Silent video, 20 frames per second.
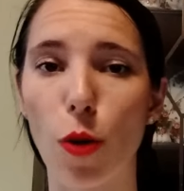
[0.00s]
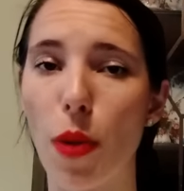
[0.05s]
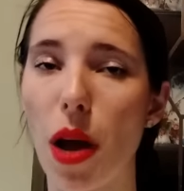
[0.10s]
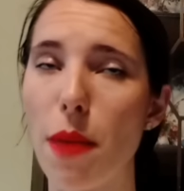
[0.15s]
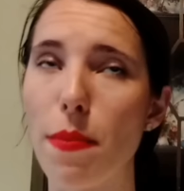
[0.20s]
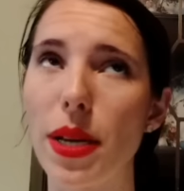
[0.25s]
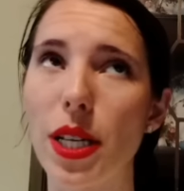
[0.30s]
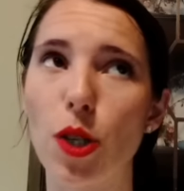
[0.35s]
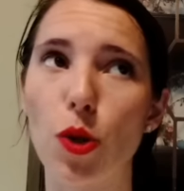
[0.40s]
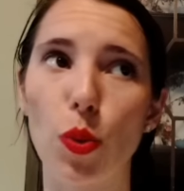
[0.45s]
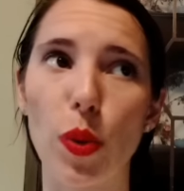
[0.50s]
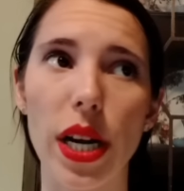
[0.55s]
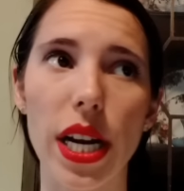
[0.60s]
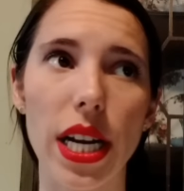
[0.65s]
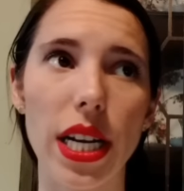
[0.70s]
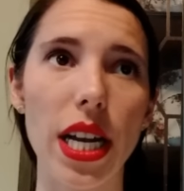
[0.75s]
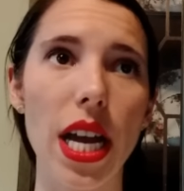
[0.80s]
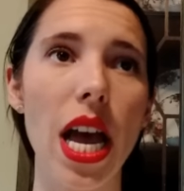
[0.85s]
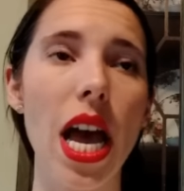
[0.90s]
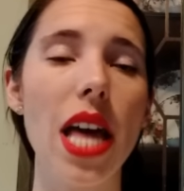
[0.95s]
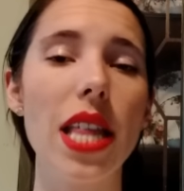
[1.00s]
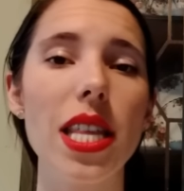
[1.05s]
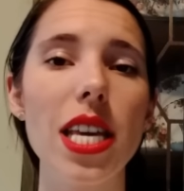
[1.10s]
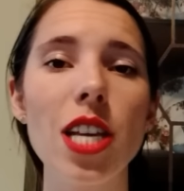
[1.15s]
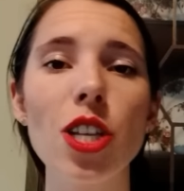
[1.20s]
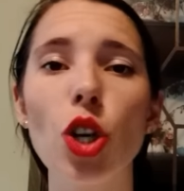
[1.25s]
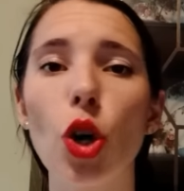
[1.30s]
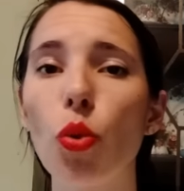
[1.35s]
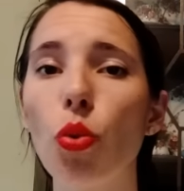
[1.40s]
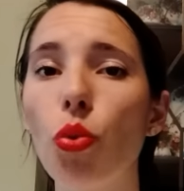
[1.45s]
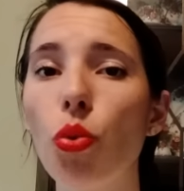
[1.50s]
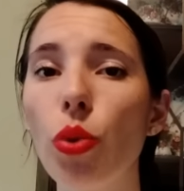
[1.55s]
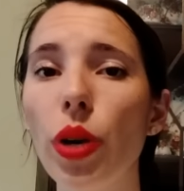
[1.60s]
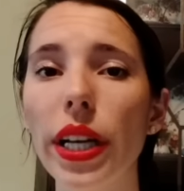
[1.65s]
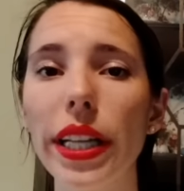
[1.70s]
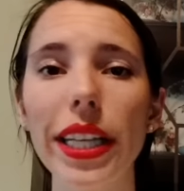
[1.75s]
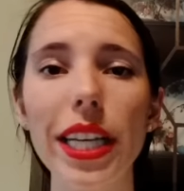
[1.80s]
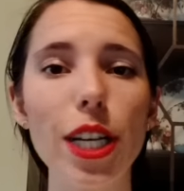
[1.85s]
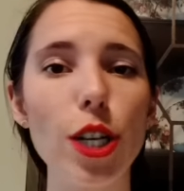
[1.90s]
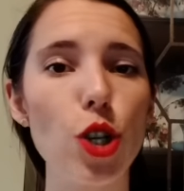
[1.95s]
by Miss Reed. These are
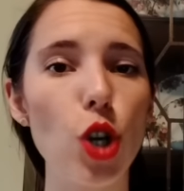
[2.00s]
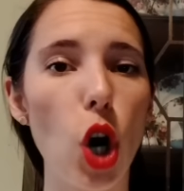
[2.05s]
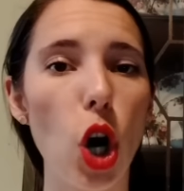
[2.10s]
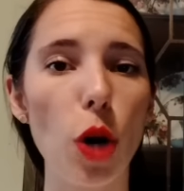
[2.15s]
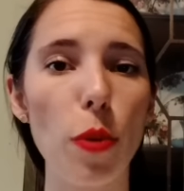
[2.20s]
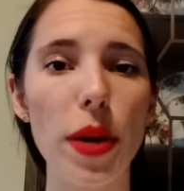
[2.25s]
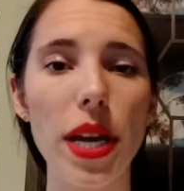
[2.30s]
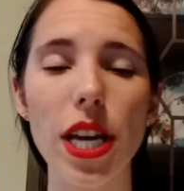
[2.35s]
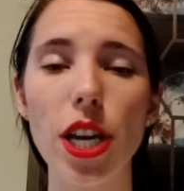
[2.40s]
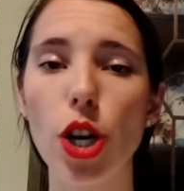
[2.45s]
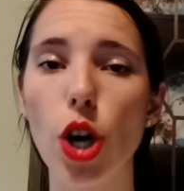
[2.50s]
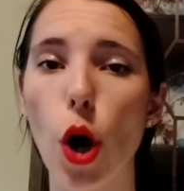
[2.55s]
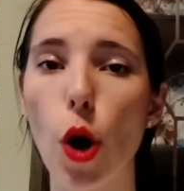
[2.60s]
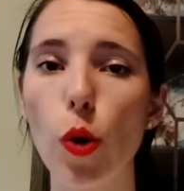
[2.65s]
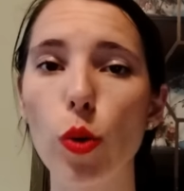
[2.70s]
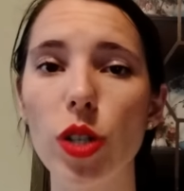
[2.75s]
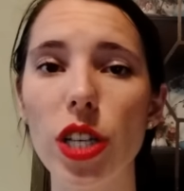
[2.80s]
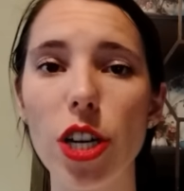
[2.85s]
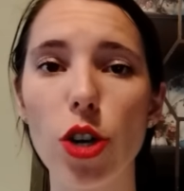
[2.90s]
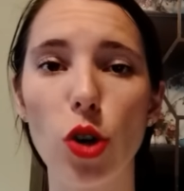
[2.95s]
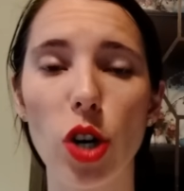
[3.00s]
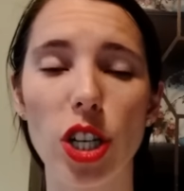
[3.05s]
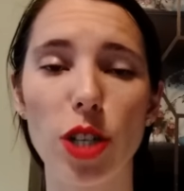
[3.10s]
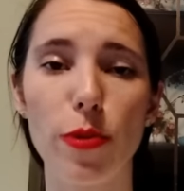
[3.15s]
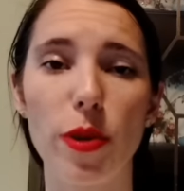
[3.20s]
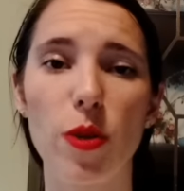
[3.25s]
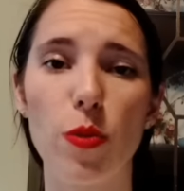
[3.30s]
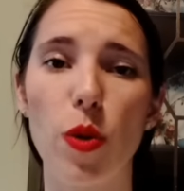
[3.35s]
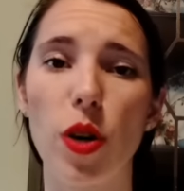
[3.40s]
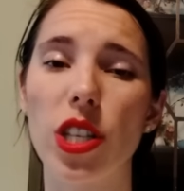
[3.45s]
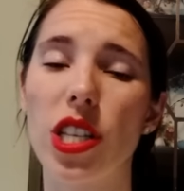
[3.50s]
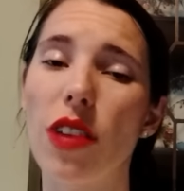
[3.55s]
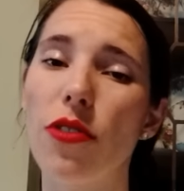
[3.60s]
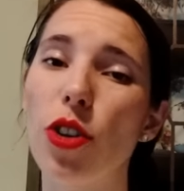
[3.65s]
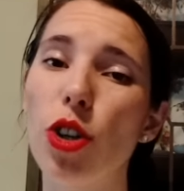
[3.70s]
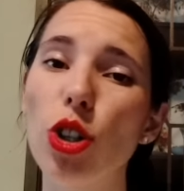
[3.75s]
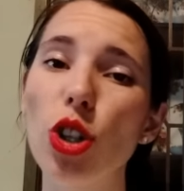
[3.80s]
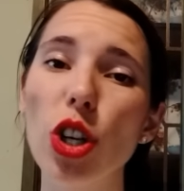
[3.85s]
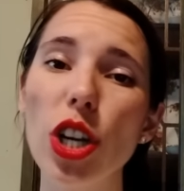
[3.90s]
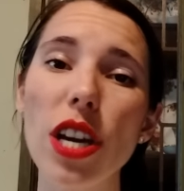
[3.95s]
really charming, cozy Christmas books. If
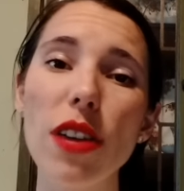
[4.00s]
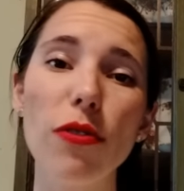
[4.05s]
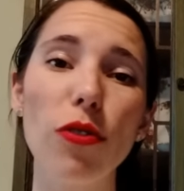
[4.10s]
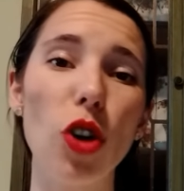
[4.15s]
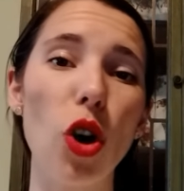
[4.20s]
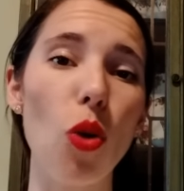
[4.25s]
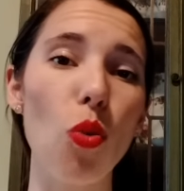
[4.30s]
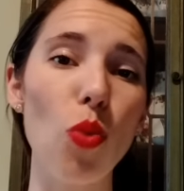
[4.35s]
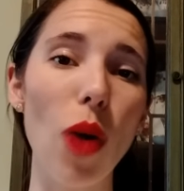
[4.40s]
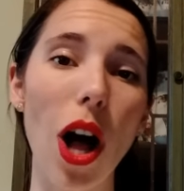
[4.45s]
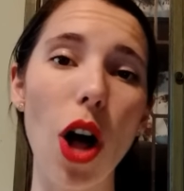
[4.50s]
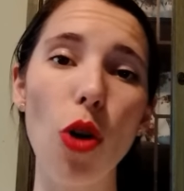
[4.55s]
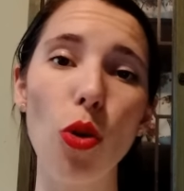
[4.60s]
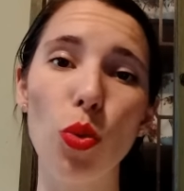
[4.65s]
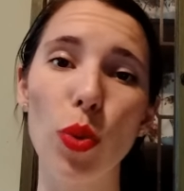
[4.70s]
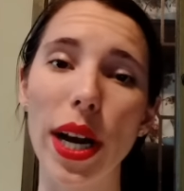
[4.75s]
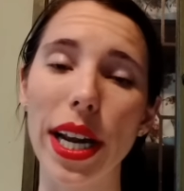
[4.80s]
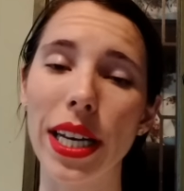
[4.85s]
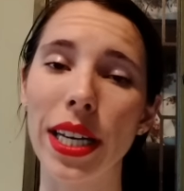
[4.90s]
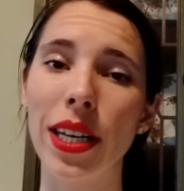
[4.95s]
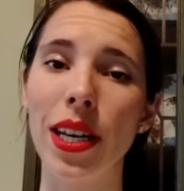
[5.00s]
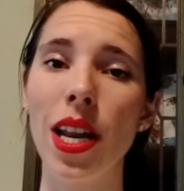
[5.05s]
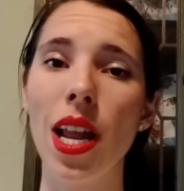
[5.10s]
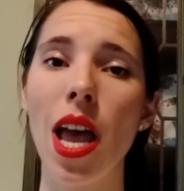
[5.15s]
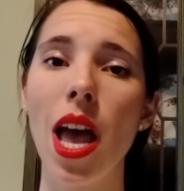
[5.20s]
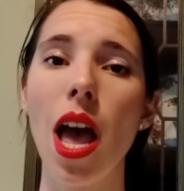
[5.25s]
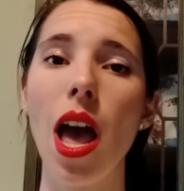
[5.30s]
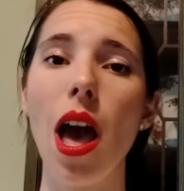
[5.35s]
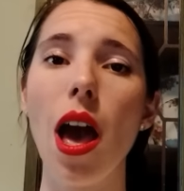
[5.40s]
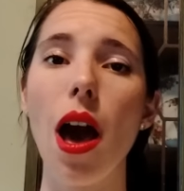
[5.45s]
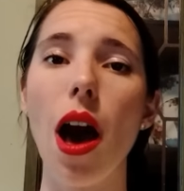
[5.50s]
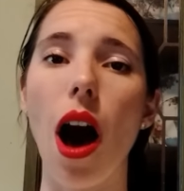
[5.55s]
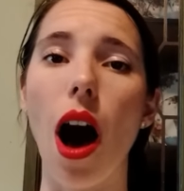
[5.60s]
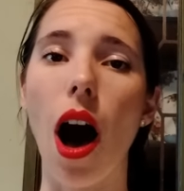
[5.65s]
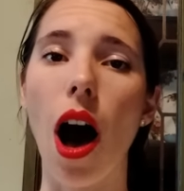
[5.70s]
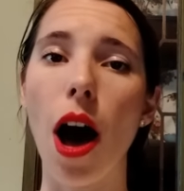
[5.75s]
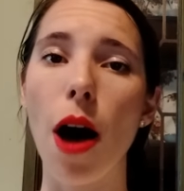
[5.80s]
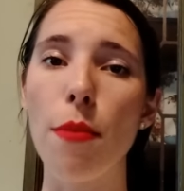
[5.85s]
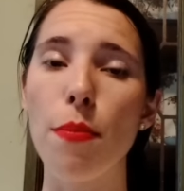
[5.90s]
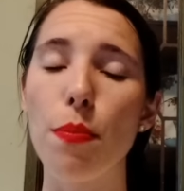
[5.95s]
you're looking for a well-written
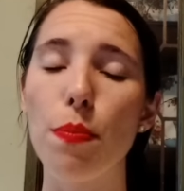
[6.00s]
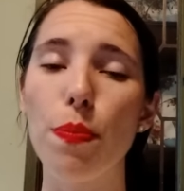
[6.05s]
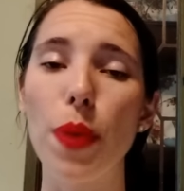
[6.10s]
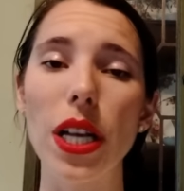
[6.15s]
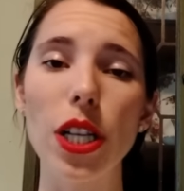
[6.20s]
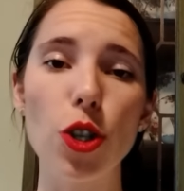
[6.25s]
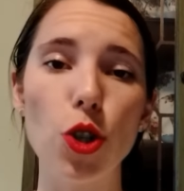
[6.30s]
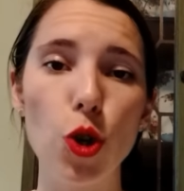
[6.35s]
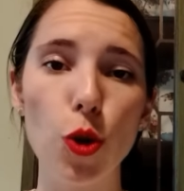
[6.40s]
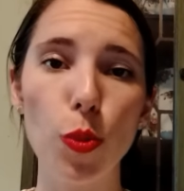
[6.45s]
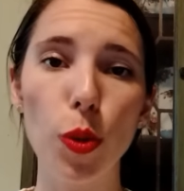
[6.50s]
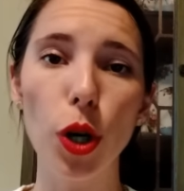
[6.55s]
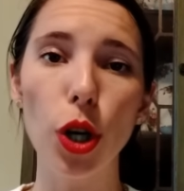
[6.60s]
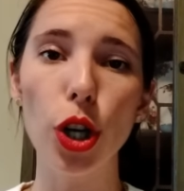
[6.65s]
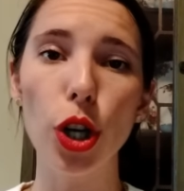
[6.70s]
but super